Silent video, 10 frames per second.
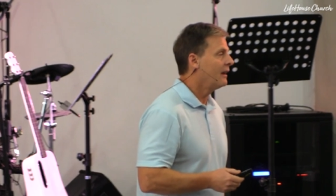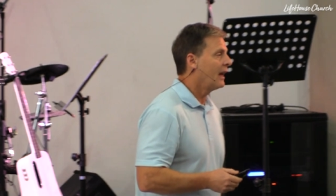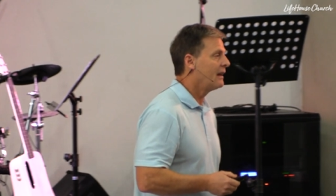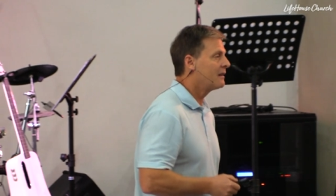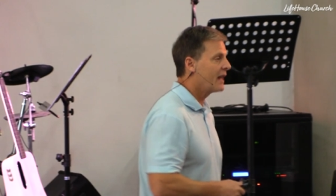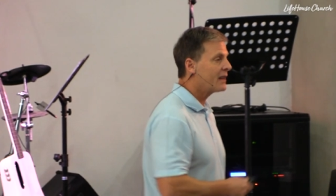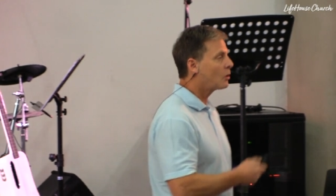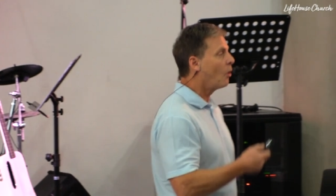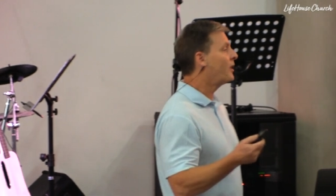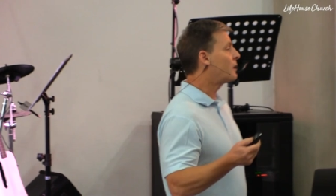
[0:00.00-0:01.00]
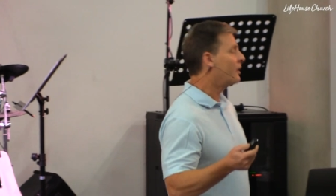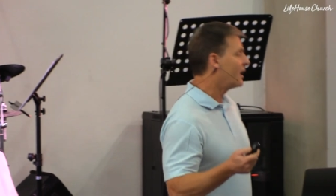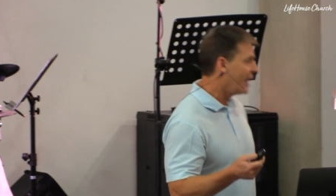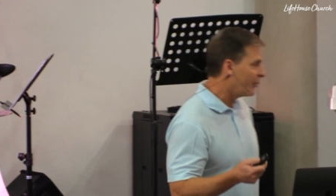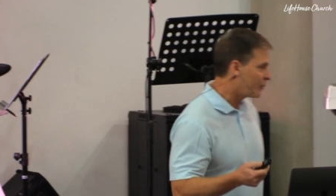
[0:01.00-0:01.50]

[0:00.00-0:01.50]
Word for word: And that's all that we're left